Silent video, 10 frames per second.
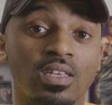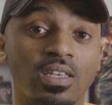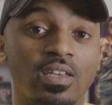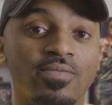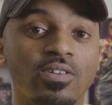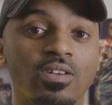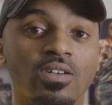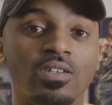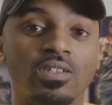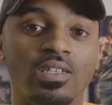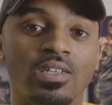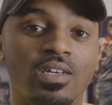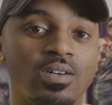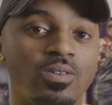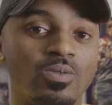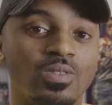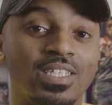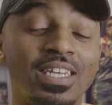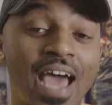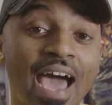If you're, you know,
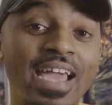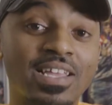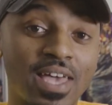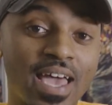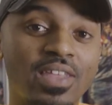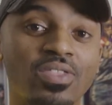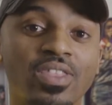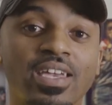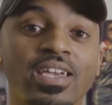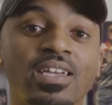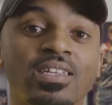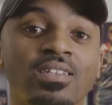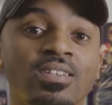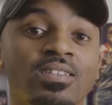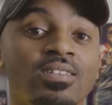denying that, then